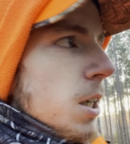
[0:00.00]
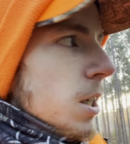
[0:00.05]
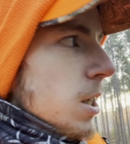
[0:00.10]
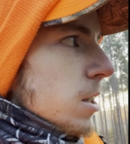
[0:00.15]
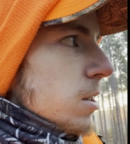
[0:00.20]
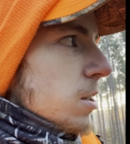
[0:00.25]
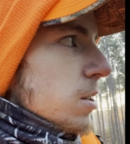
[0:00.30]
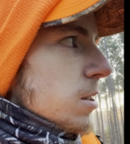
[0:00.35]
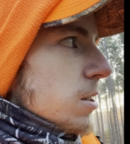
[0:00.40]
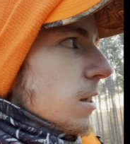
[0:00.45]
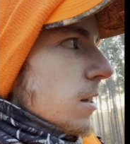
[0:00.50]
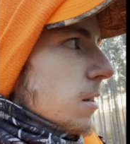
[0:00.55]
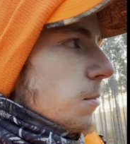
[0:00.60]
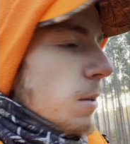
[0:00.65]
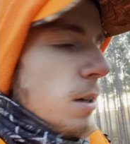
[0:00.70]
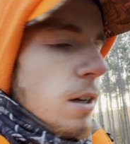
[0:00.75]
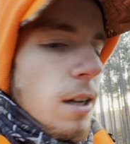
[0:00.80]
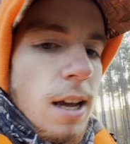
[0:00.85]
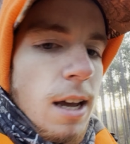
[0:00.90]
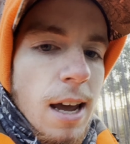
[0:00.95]
Just had about
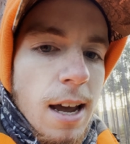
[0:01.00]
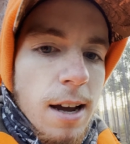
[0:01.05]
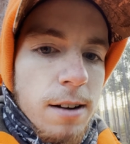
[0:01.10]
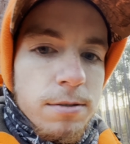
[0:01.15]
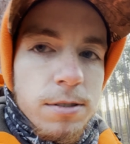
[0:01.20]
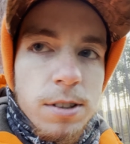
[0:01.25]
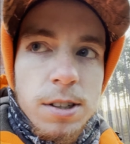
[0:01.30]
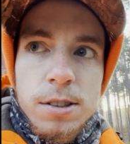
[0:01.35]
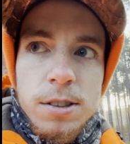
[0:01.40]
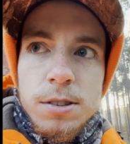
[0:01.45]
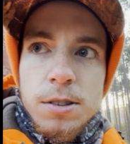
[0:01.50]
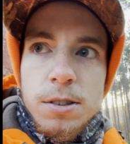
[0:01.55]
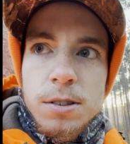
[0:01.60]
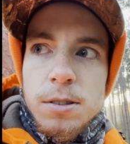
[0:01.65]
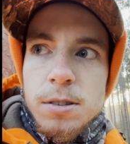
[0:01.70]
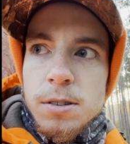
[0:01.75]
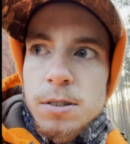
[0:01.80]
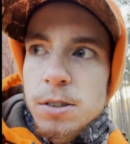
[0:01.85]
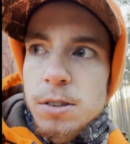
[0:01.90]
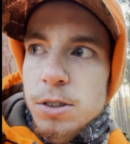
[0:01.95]
a half dozen
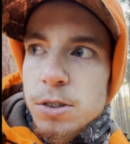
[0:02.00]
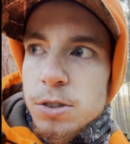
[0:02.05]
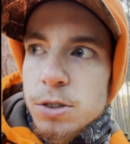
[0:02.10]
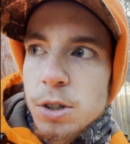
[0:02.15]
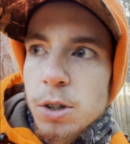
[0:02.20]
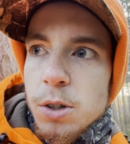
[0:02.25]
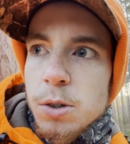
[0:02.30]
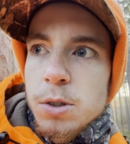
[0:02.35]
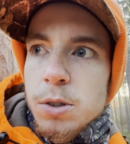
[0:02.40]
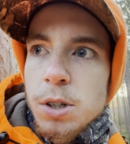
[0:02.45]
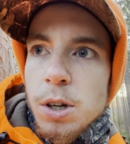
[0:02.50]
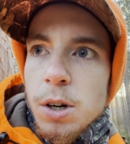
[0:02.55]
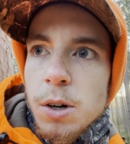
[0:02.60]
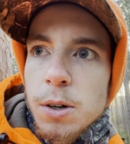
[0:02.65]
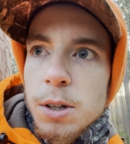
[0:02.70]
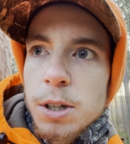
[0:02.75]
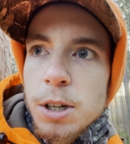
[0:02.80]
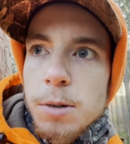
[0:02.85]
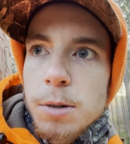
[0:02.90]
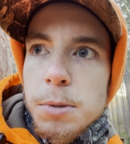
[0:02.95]
or so doe
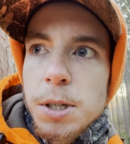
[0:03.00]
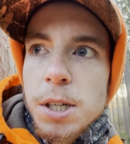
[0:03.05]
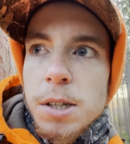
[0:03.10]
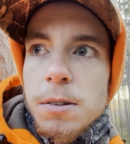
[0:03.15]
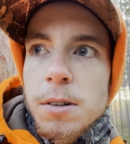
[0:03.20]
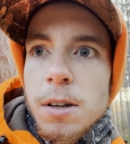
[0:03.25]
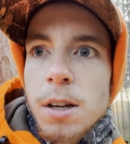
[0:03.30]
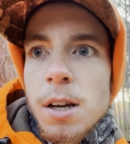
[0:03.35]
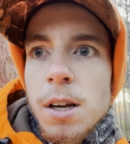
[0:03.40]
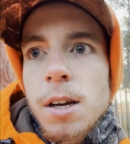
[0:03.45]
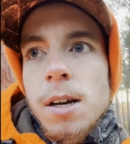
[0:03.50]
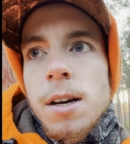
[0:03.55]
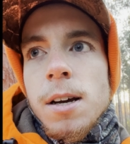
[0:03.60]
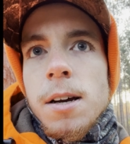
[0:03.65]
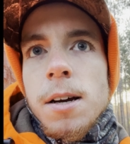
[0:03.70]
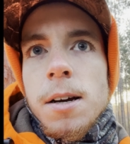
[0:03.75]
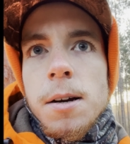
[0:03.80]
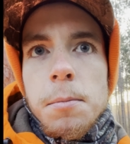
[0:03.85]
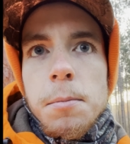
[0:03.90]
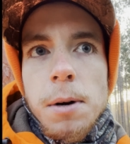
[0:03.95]
come in
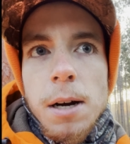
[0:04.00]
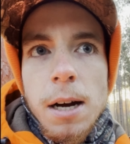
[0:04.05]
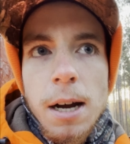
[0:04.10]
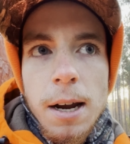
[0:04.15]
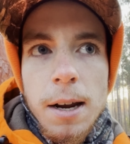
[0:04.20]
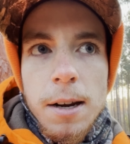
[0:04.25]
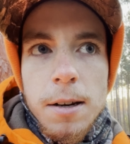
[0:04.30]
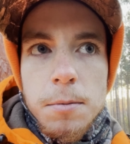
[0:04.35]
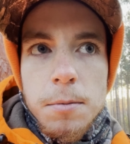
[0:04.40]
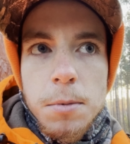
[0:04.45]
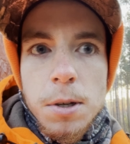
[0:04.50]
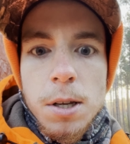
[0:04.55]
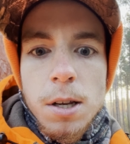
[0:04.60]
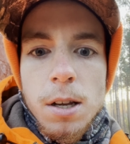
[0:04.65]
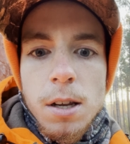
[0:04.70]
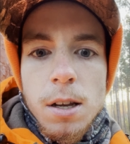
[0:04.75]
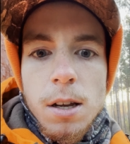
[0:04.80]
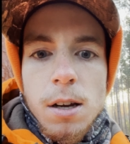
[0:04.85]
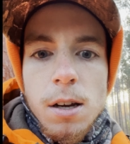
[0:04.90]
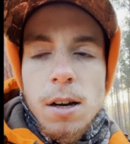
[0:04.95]
behind me.
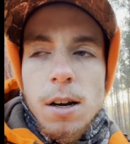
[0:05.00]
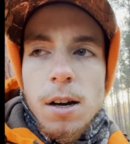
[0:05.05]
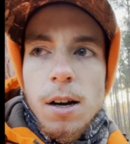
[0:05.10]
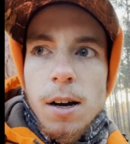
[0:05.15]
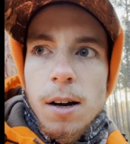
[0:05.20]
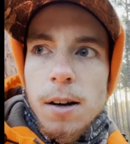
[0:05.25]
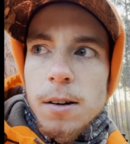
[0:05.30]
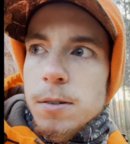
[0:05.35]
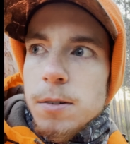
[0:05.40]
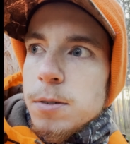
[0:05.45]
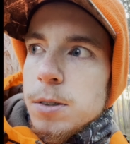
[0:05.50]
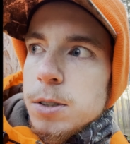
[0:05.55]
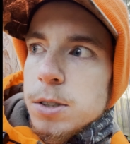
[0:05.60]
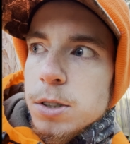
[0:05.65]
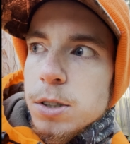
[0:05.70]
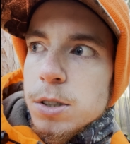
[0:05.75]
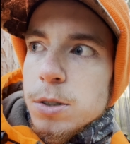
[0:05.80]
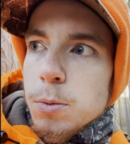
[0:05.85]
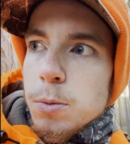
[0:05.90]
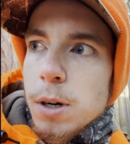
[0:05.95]

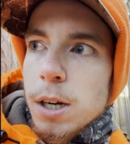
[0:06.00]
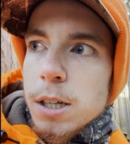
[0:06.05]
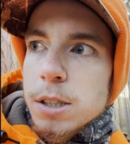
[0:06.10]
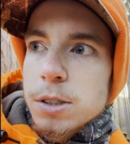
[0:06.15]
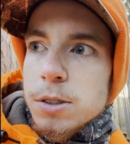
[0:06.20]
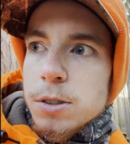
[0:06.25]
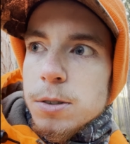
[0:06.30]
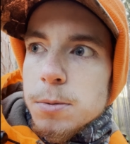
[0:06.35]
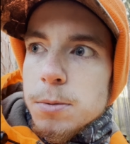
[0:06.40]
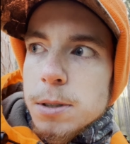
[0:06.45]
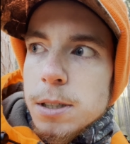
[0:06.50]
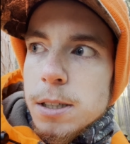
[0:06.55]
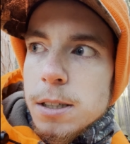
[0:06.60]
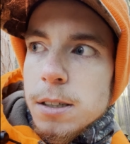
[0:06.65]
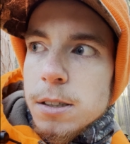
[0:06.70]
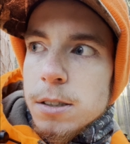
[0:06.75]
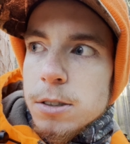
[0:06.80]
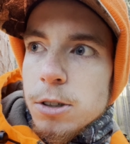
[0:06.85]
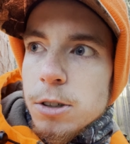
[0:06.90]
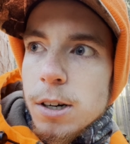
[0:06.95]
Just watching them kind of
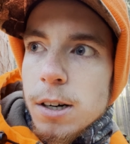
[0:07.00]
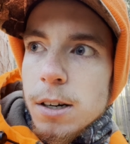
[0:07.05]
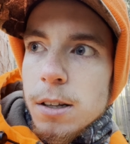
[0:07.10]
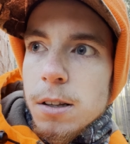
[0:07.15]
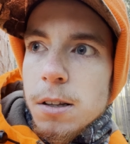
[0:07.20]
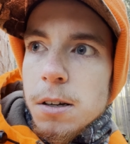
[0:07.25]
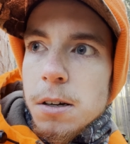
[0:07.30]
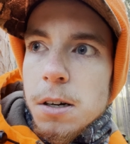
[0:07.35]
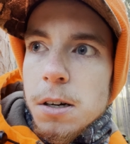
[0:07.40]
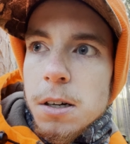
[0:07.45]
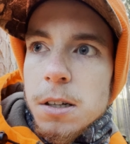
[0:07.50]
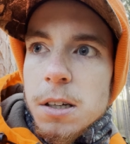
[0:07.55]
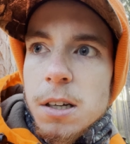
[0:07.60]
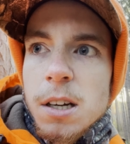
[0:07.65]
trot along.